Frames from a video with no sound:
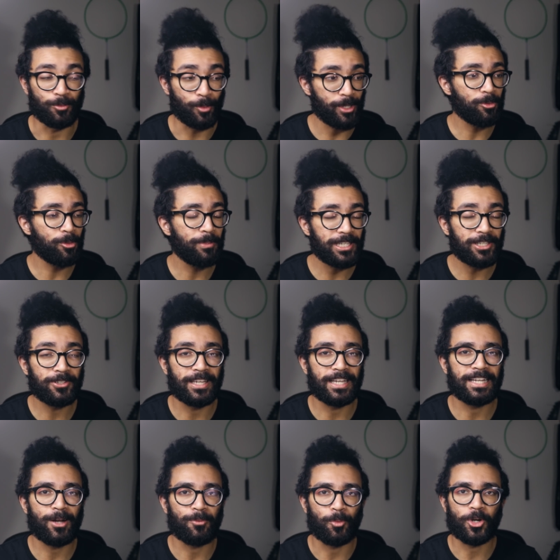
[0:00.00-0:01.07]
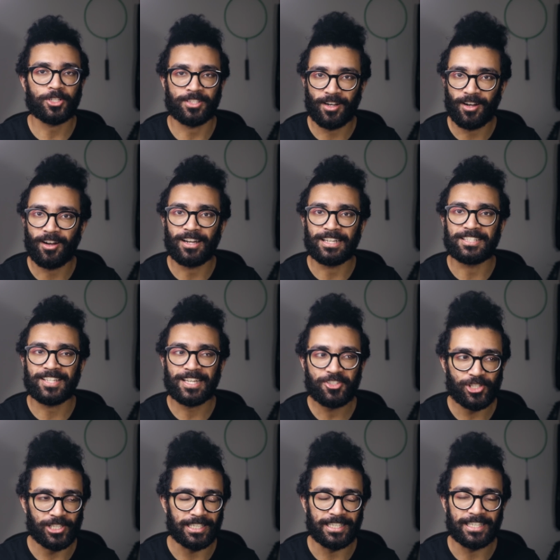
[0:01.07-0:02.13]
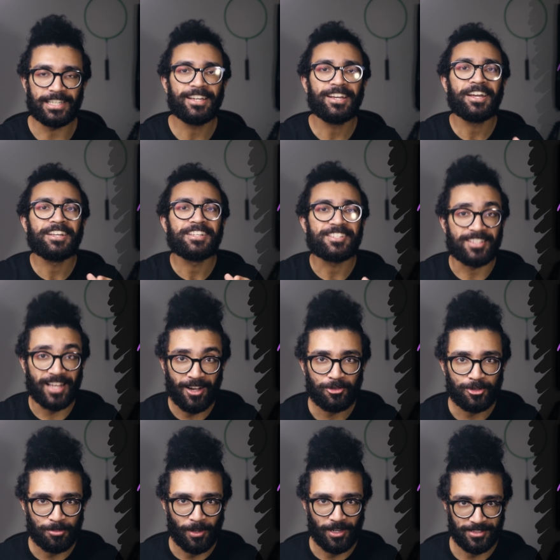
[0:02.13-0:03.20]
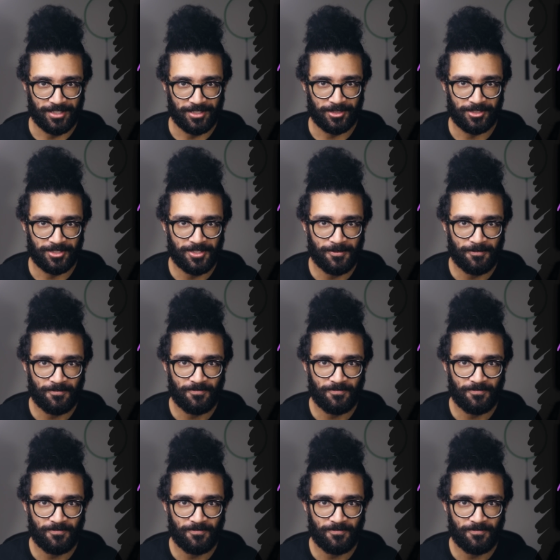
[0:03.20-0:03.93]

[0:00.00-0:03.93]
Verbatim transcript: We will be looking at what are essentially sound particles.